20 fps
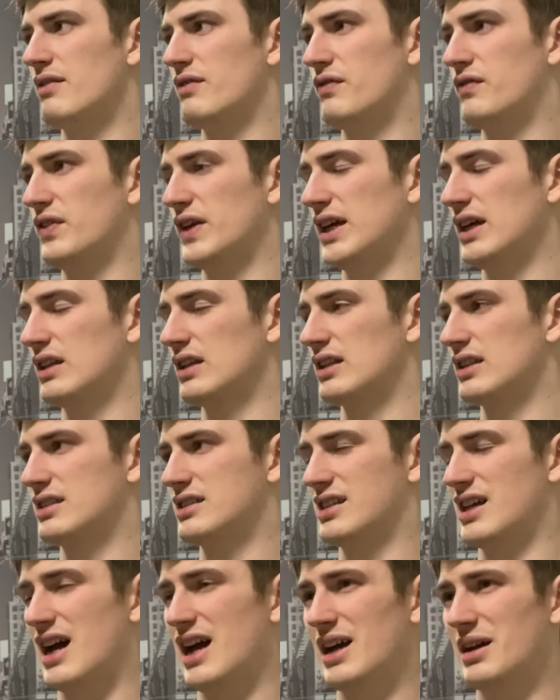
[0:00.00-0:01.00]
feel at the
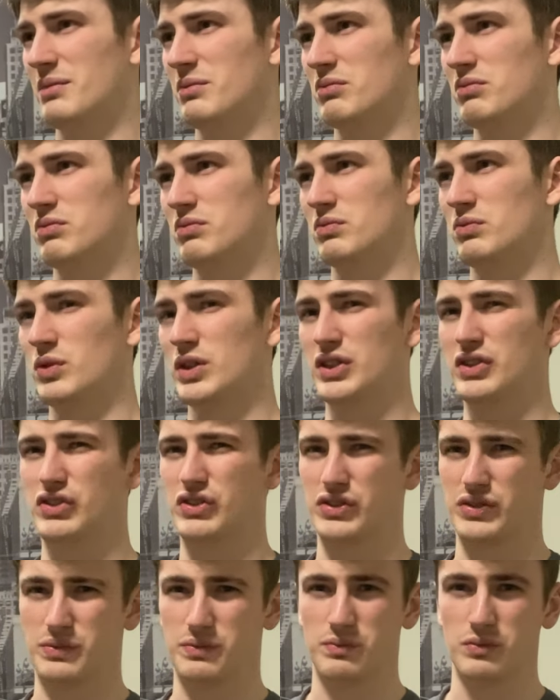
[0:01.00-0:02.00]
time, which
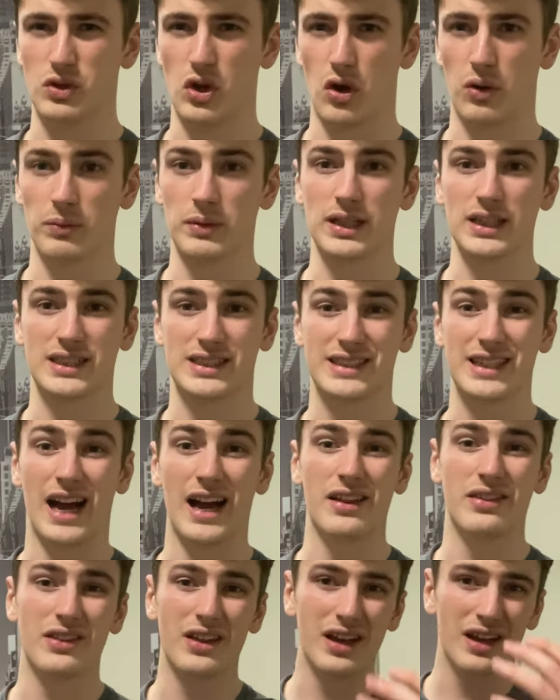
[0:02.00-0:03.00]
is normally a
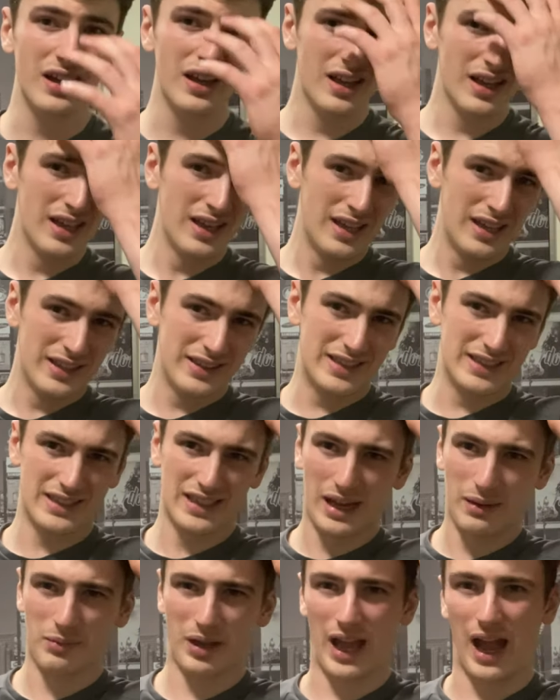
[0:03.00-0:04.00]
sign that
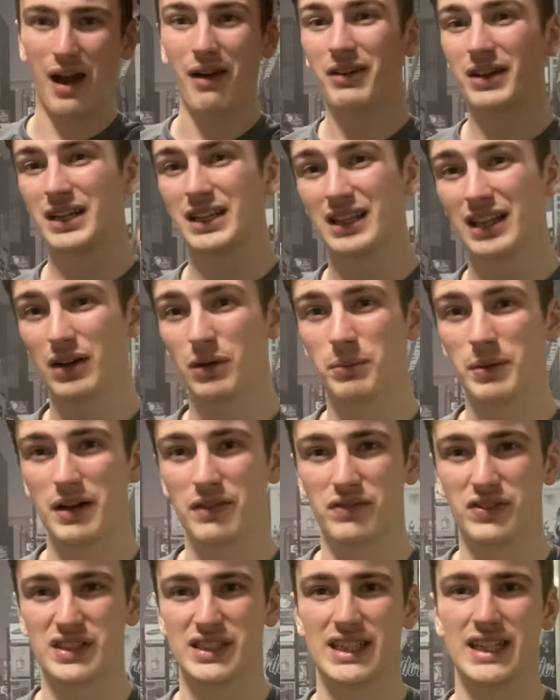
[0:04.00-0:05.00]
I'm carrying a little bit of
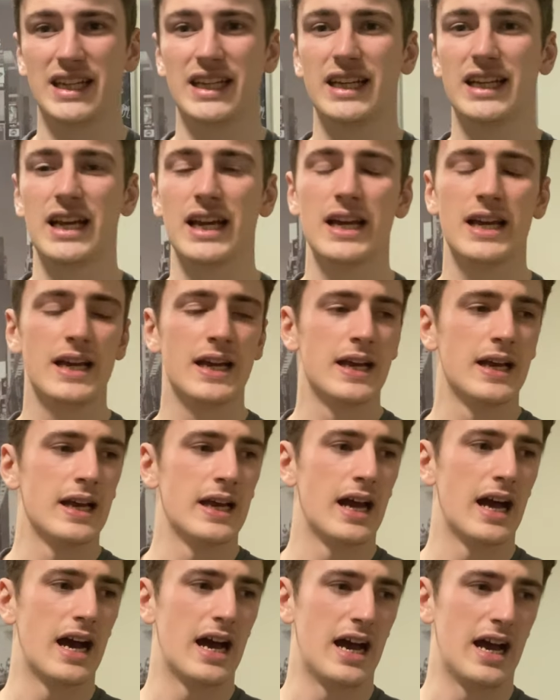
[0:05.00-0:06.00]
fatigue.
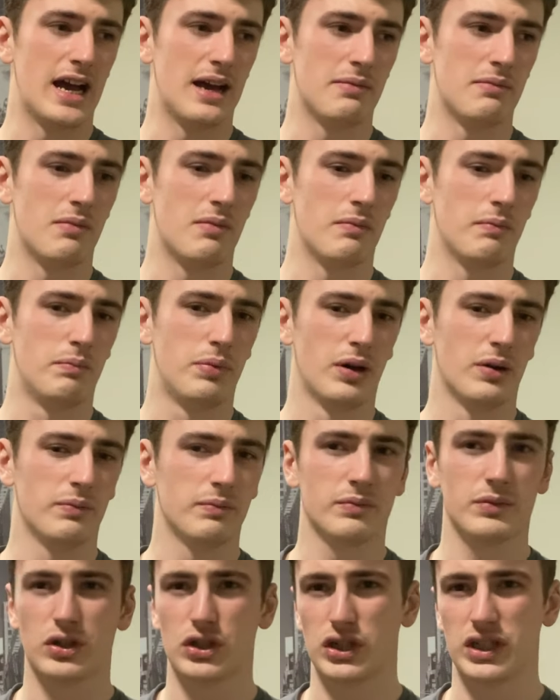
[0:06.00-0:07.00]

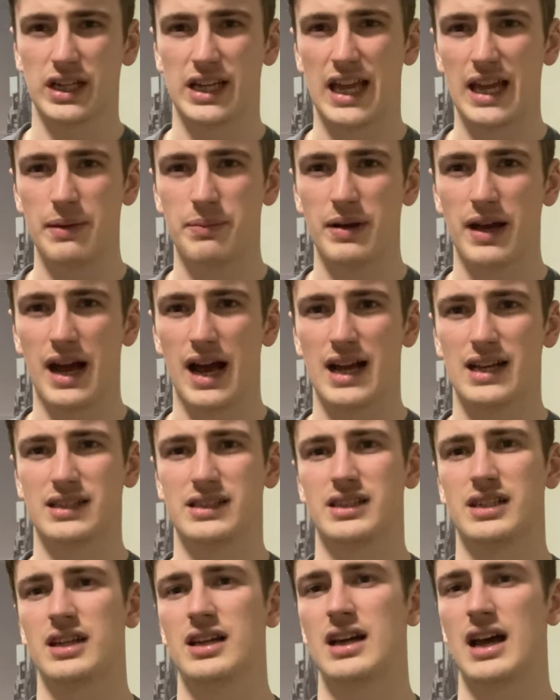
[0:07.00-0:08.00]
But gonna keep it
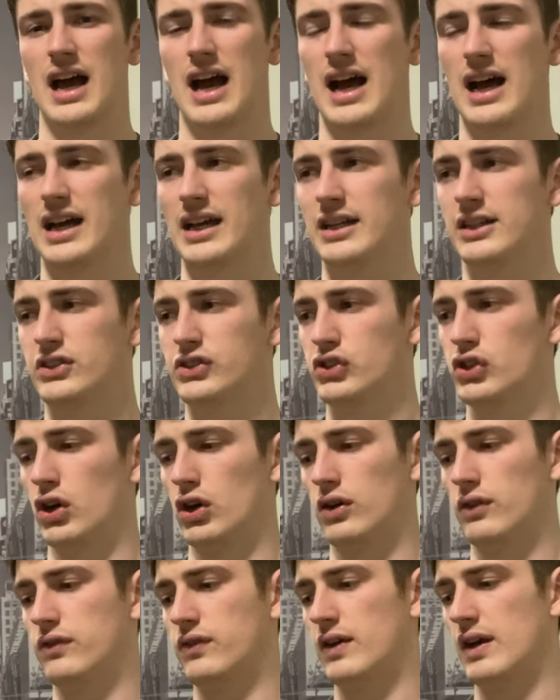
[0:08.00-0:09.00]
as I
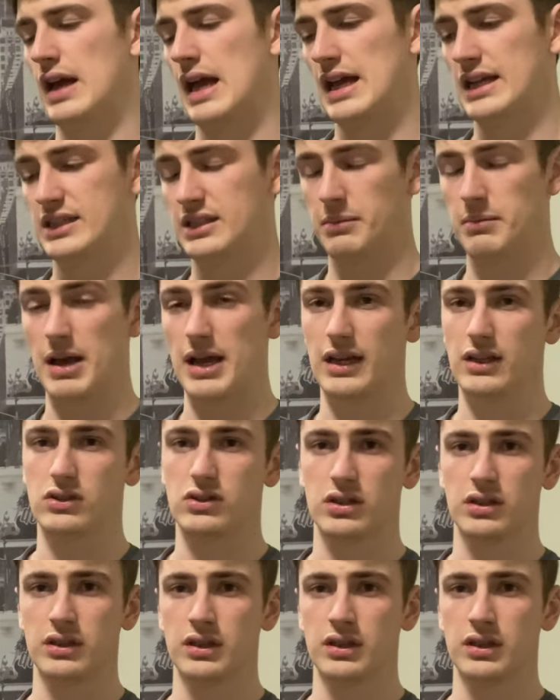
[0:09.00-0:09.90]
sort of estimated